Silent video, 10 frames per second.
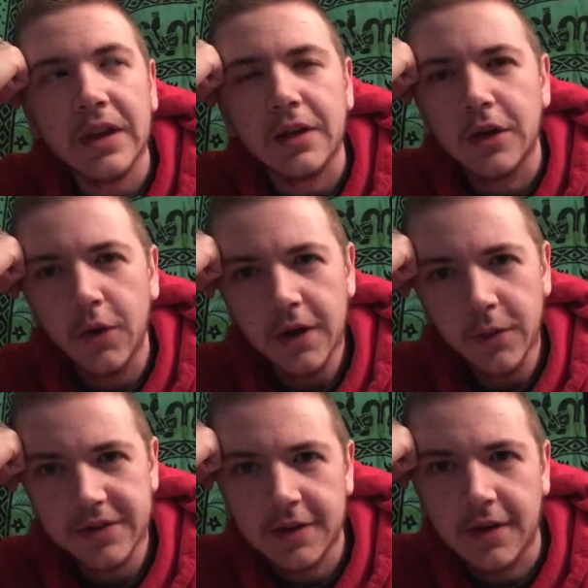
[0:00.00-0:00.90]
knowing
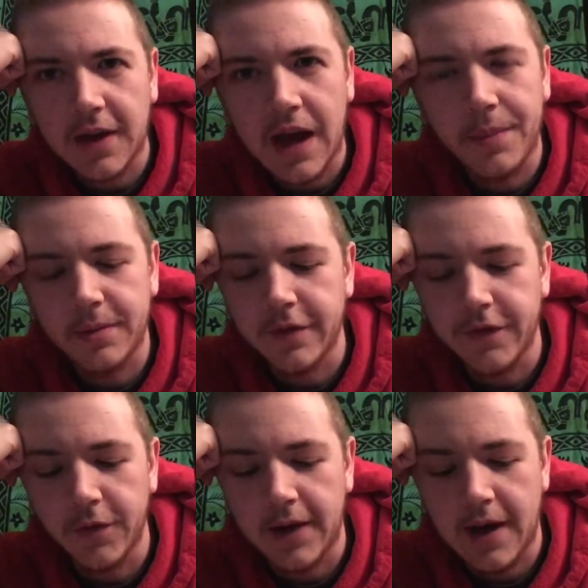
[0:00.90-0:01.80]
what's going to happen
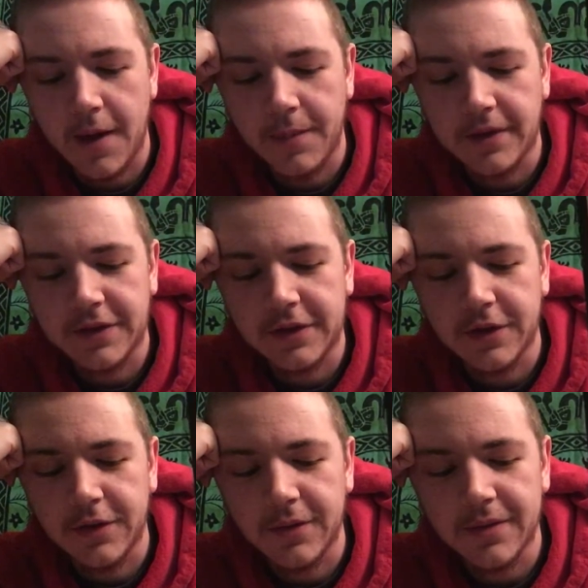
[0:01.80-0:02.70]
before it happens.
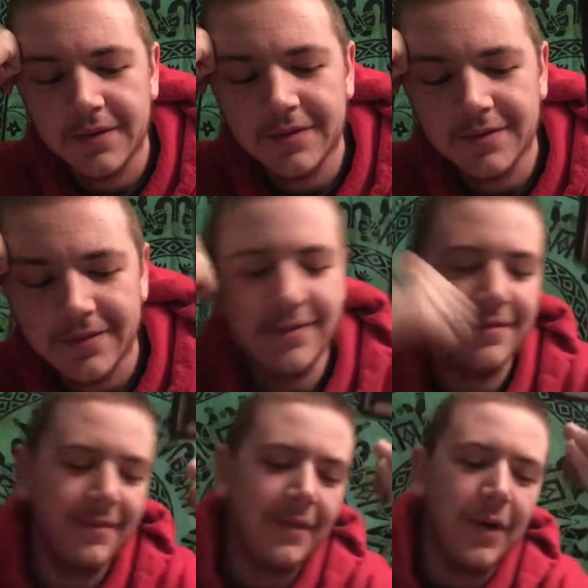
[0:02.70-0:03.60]
So,
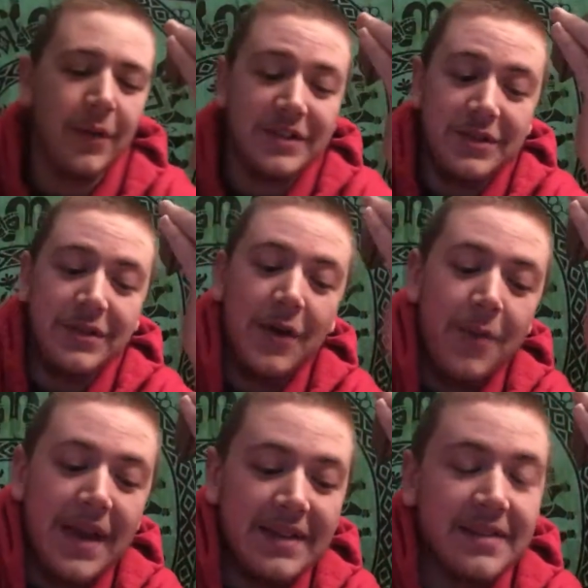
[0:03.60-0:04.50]
which
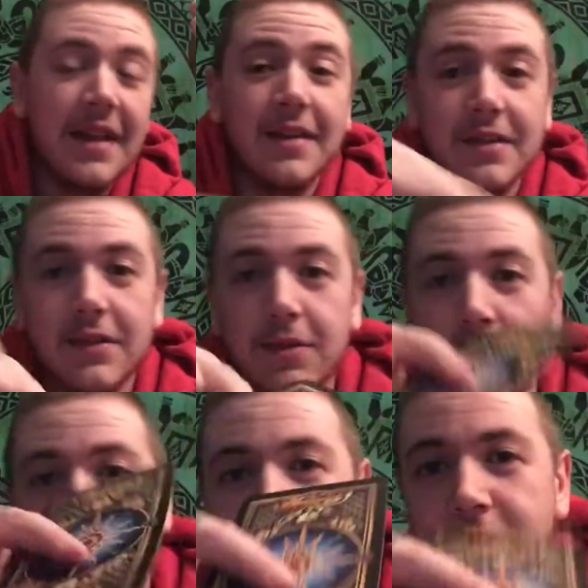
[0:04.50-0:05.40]
makes sense
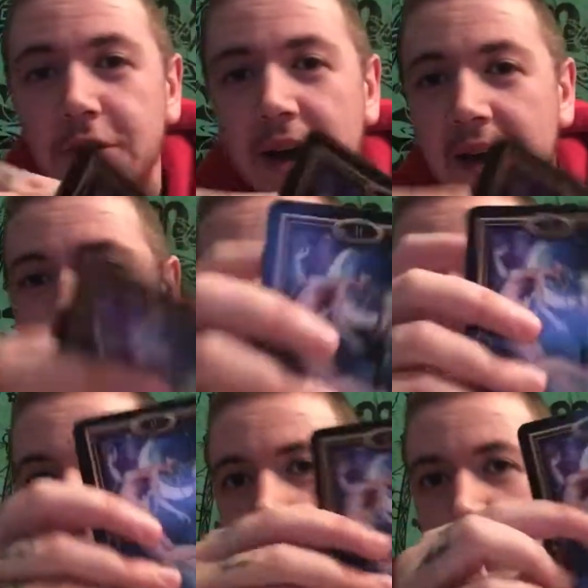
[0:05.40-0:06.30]
when you do have this
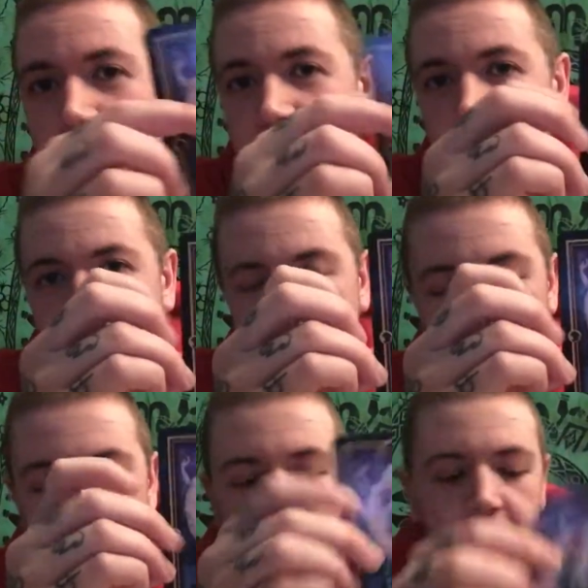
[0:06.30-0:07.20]
High Priestess
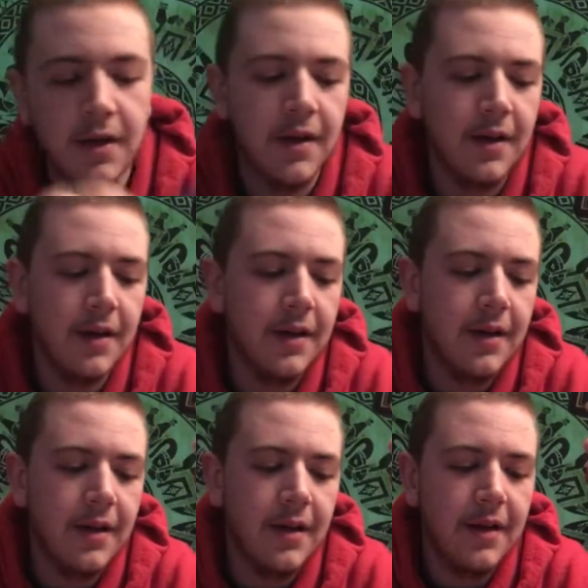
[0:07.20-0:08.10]
here.
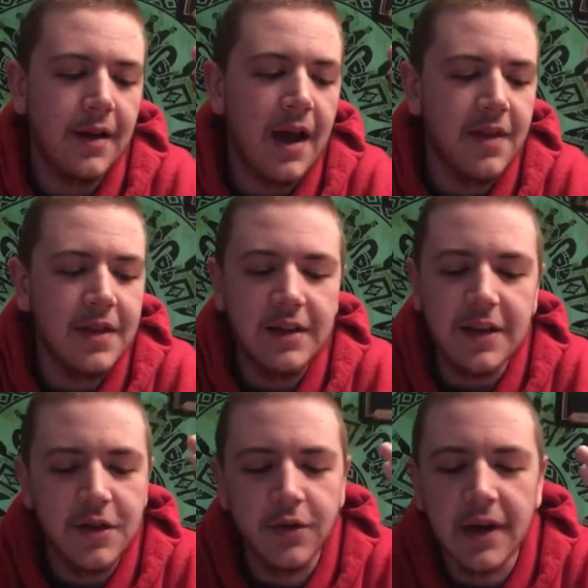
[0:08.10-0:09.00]
I think
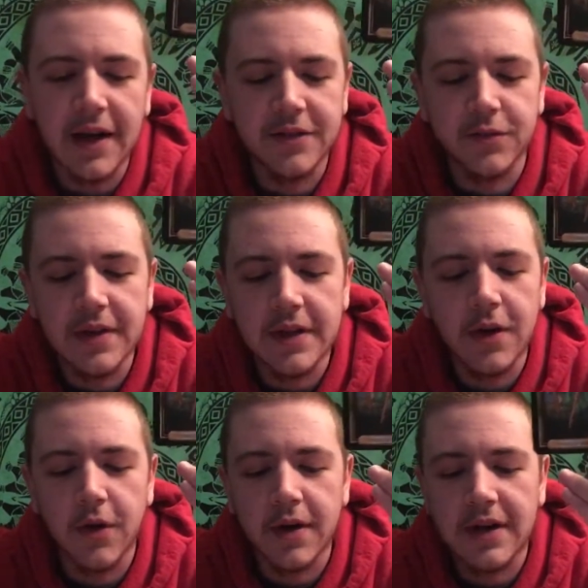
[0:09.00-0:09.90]
that you guys really
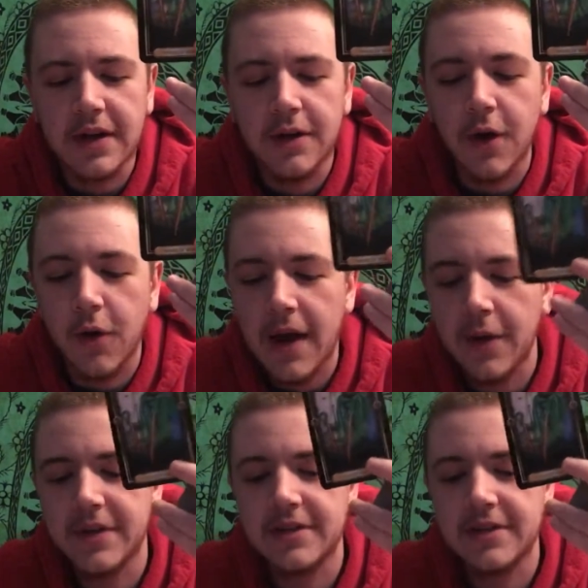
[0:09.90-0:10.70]
already know how a